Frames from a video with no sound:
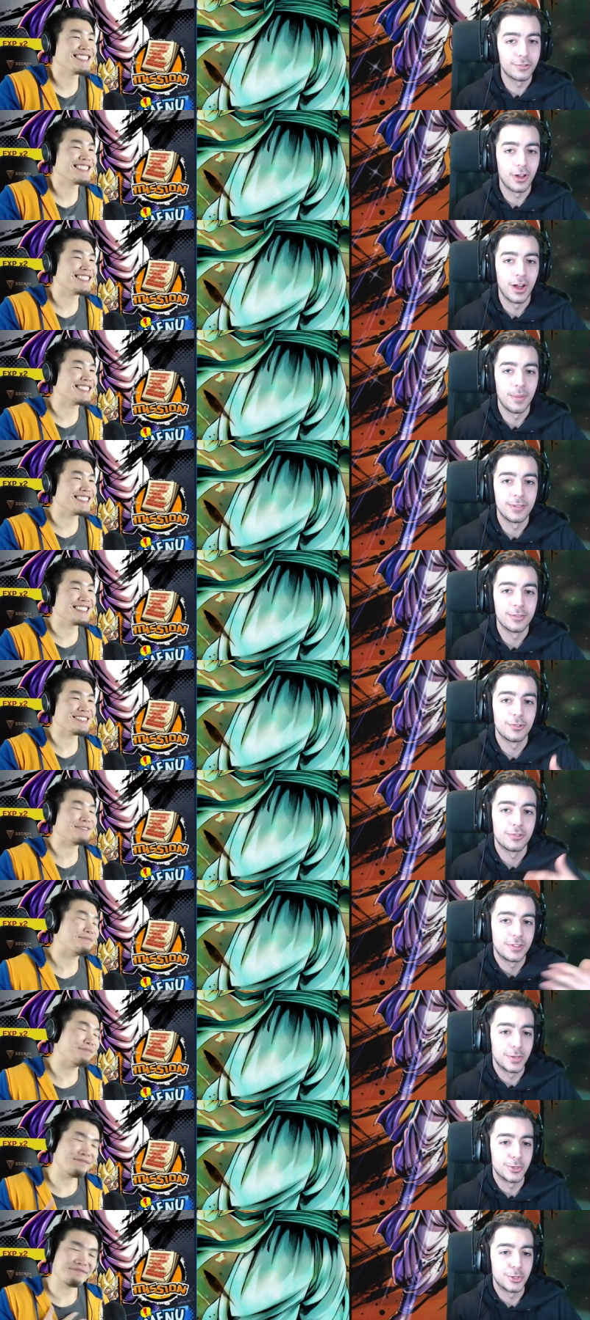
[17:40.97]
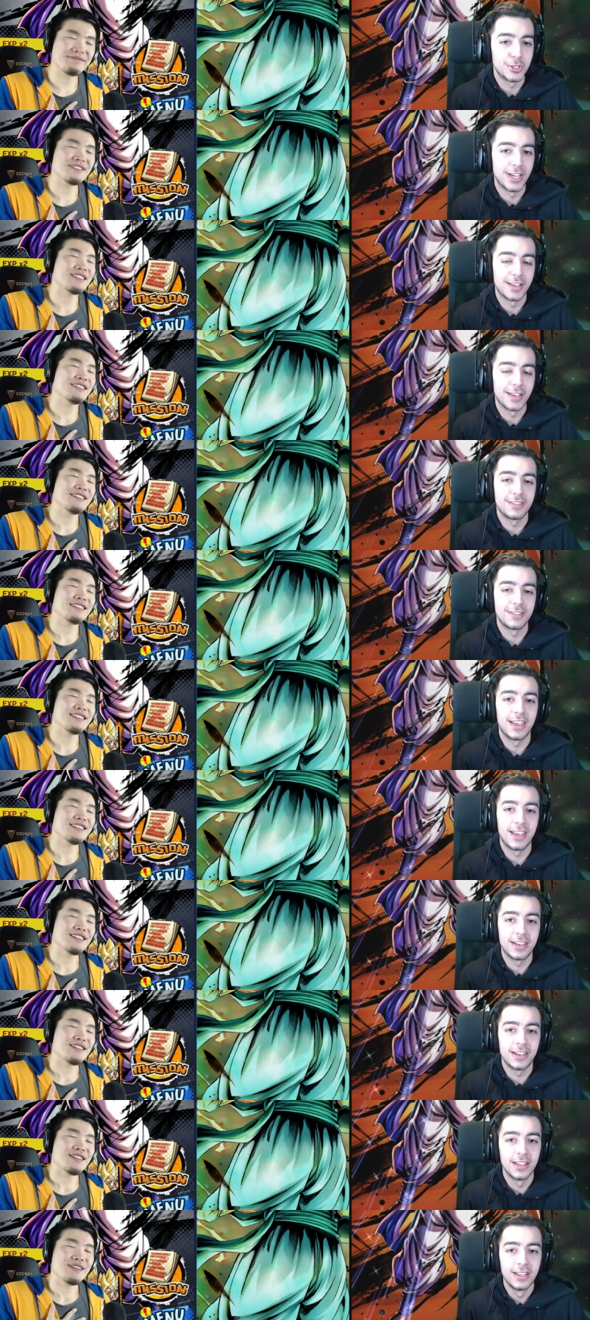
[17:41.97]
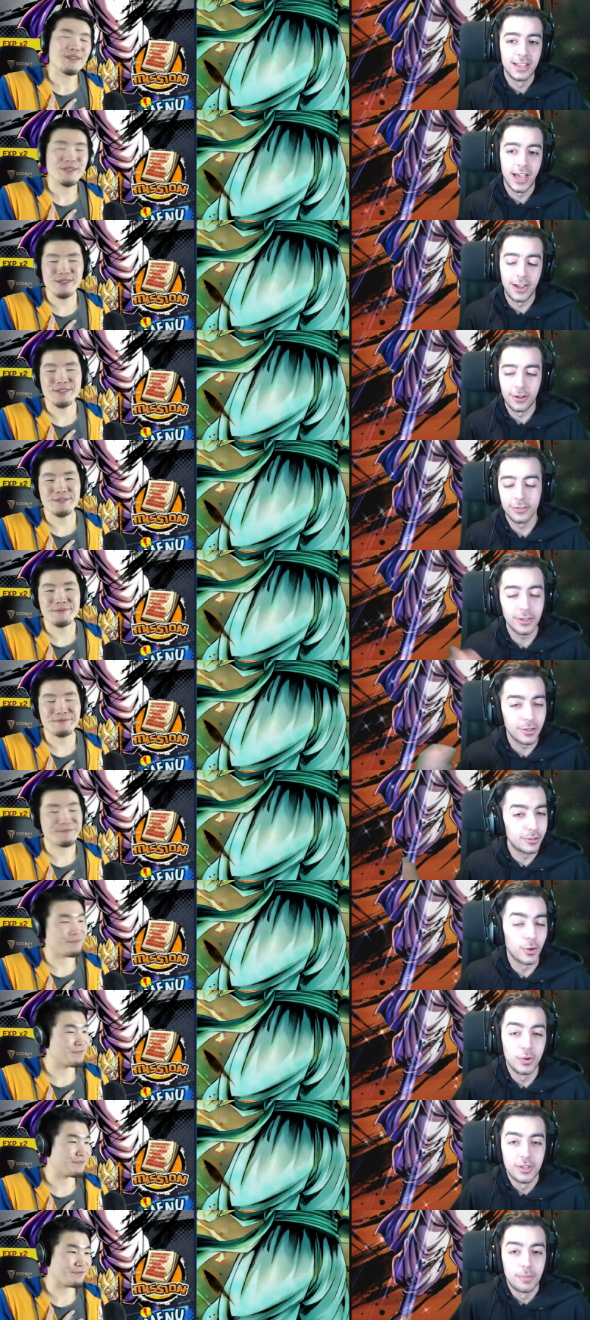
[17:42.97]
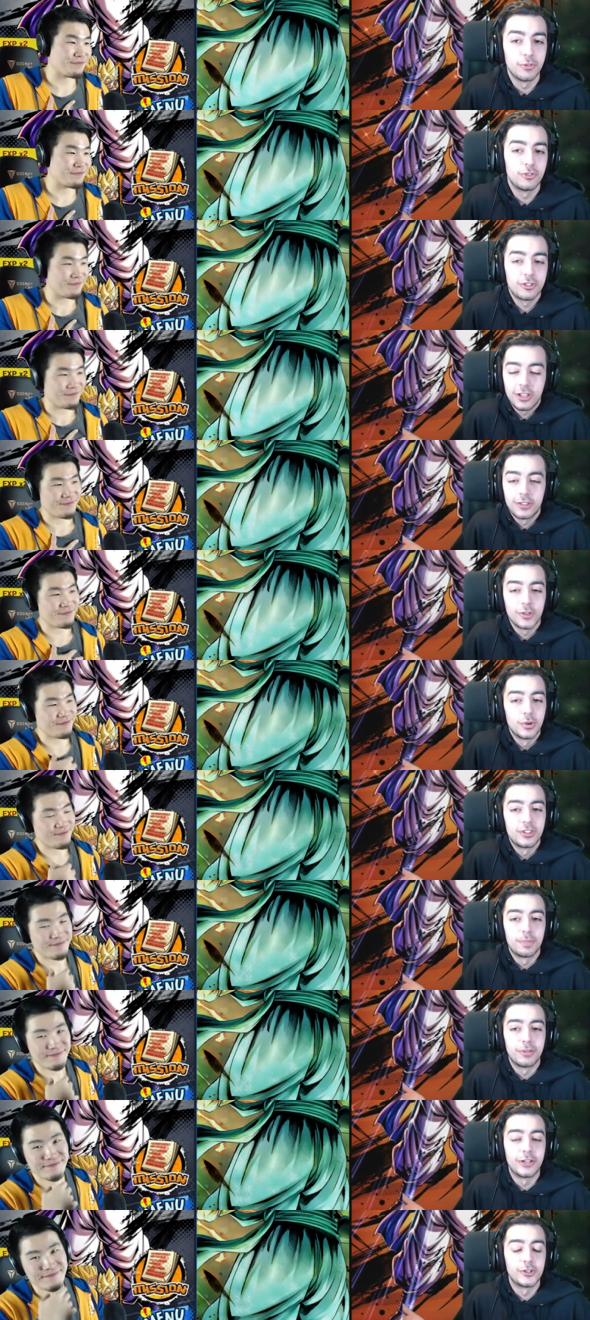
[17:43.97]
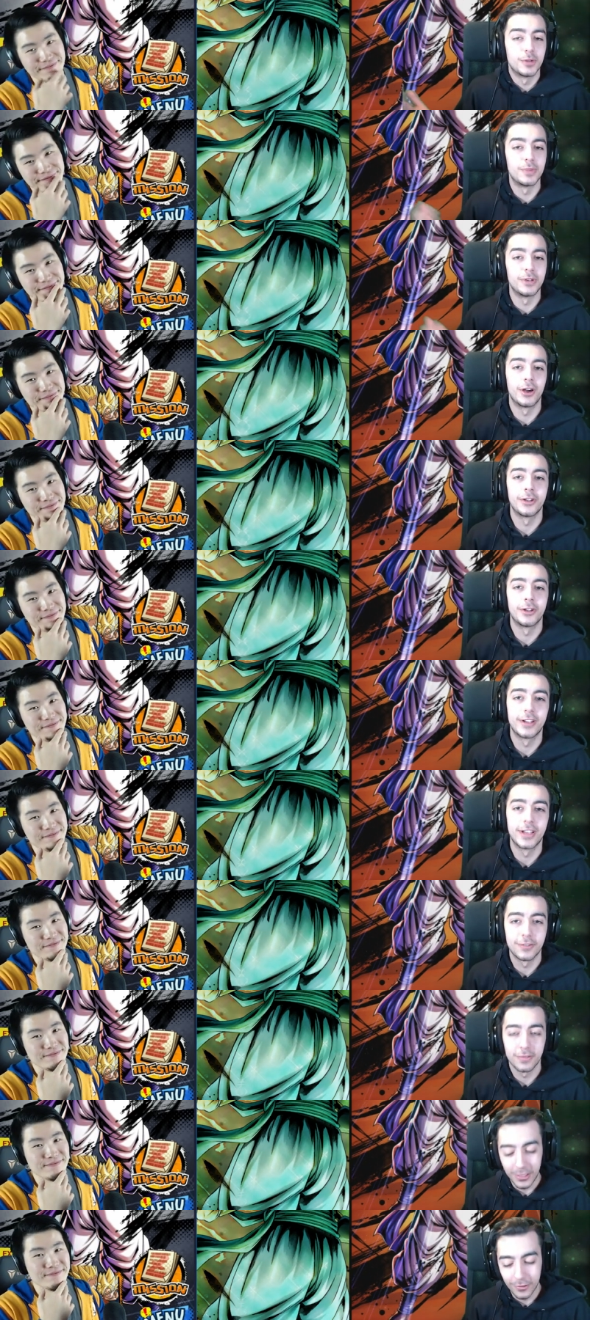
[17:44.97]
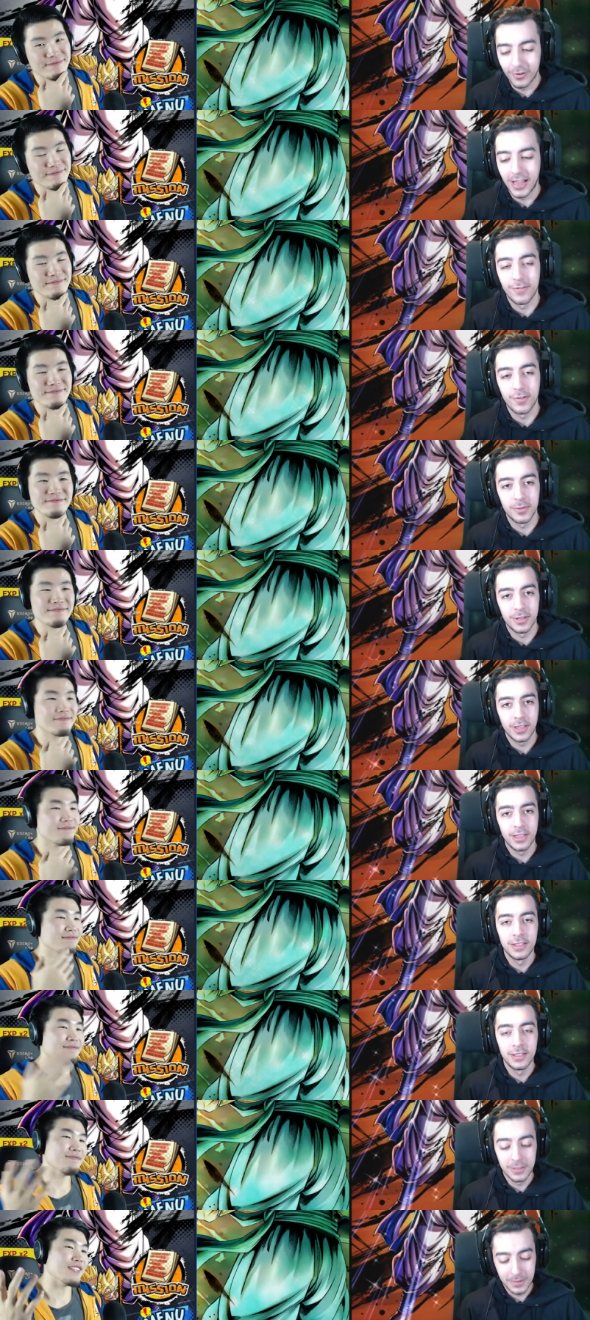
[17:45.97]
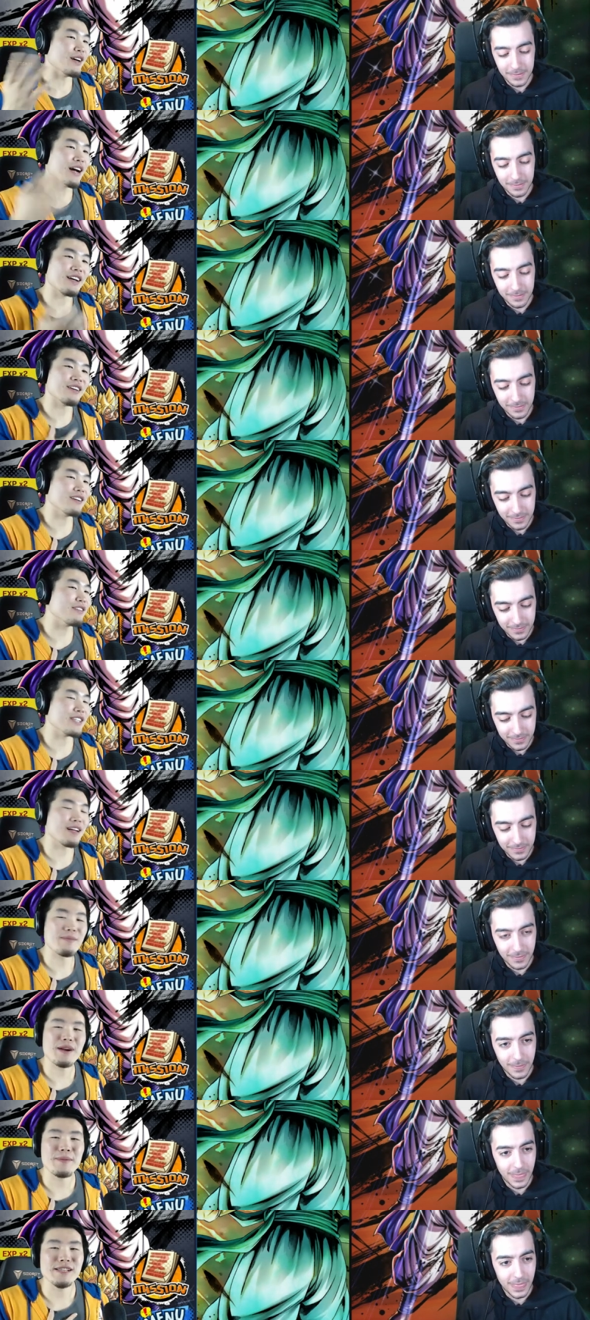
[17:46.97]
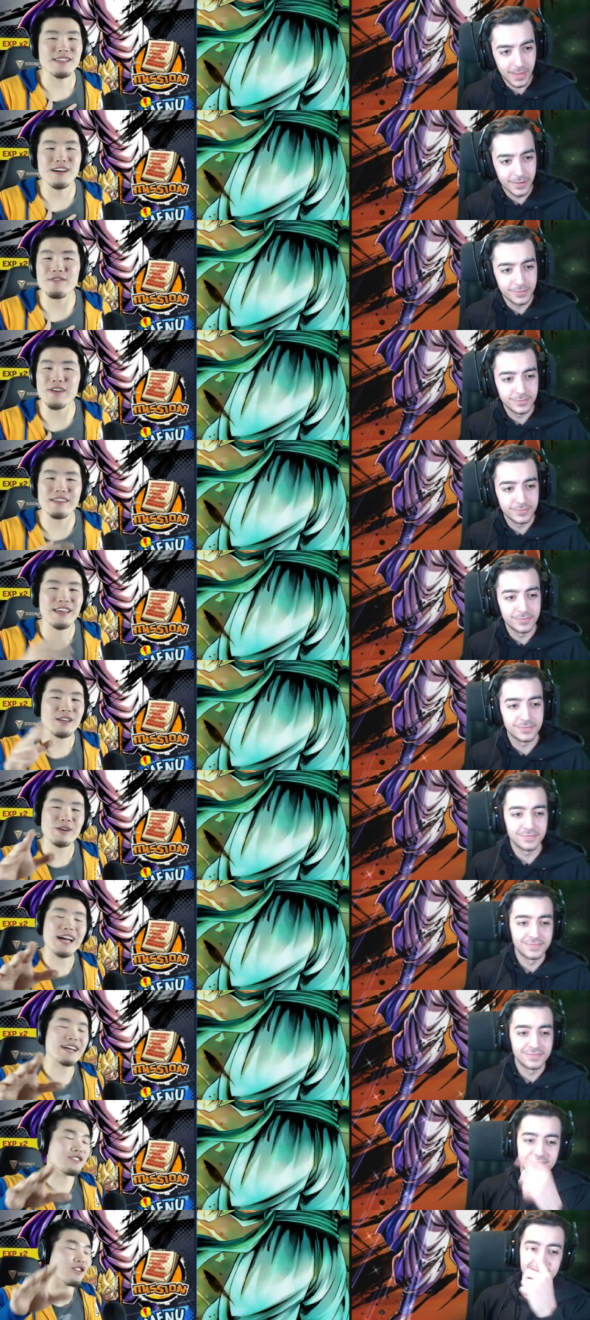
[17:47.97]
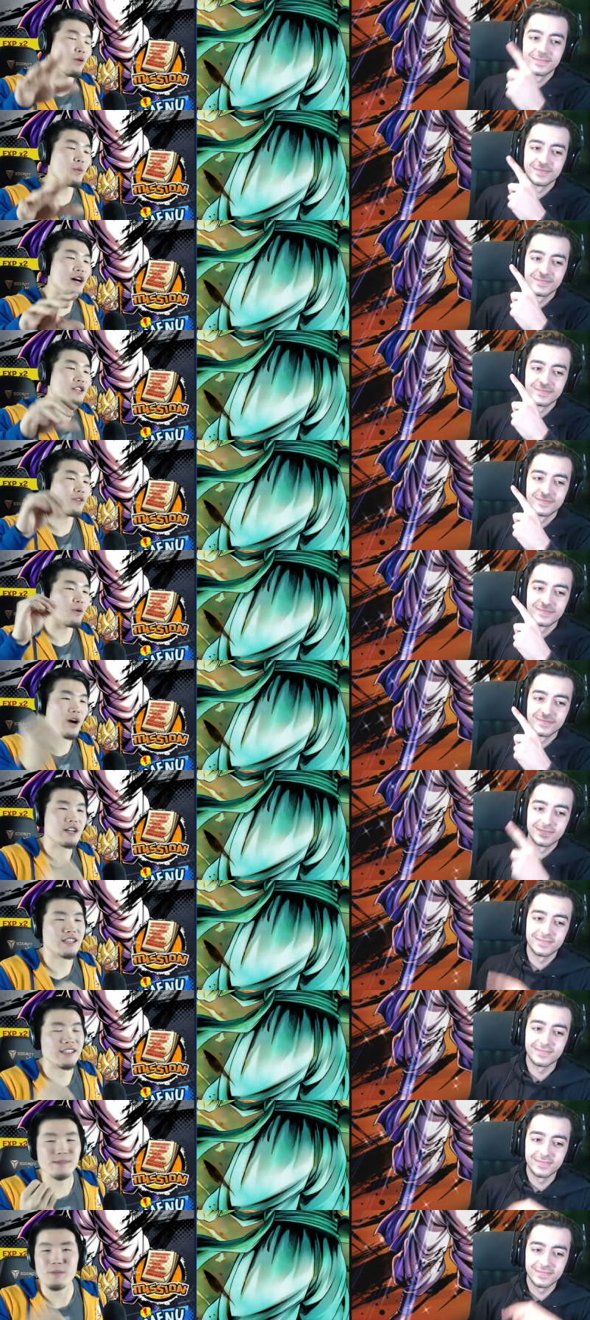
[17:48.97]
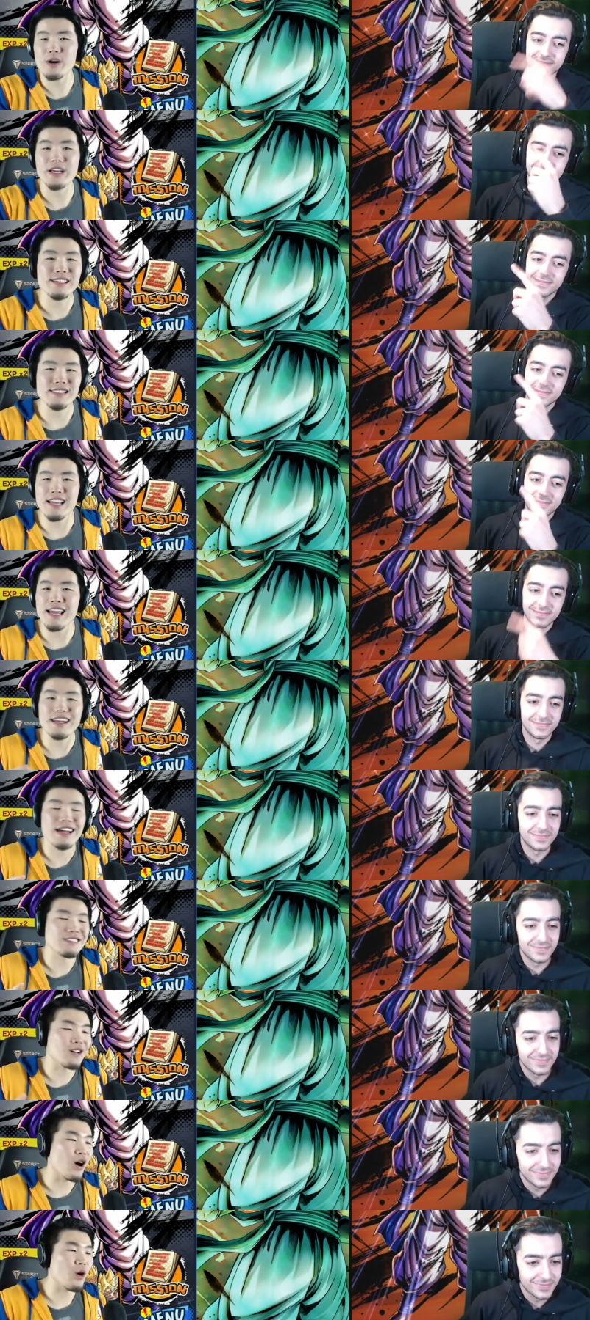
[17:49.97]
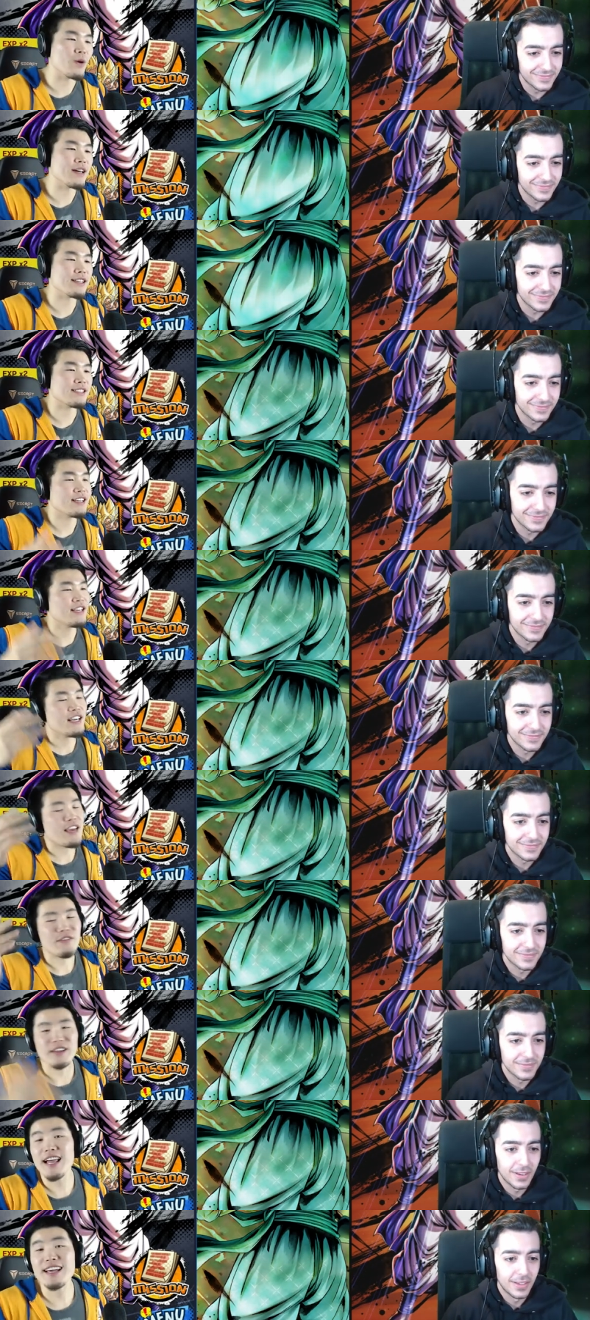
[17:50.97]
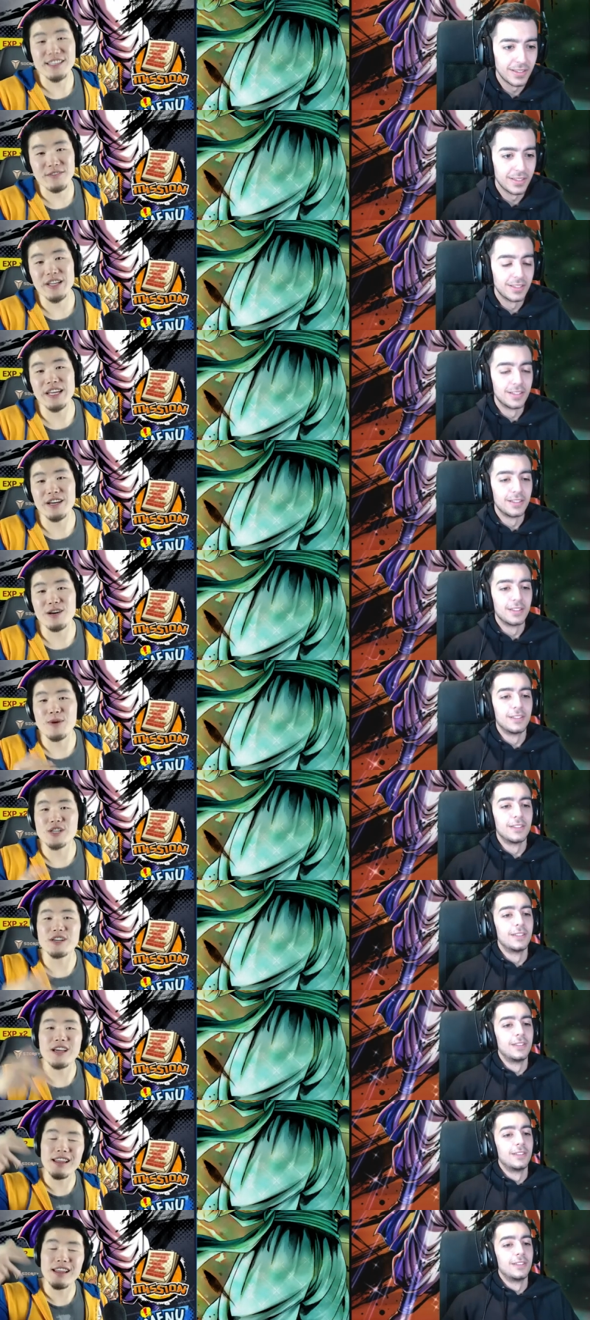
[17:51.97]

Speaker 1: comments just to see what you guys say, and I don't know, it's always a pleasure to be on here, guys. So thanks for having me.
Speaker 2: Yo, I couldn't have said it better myself. Thank you guys so much for watching us, supporting us, and as always, if you like the video, make sure to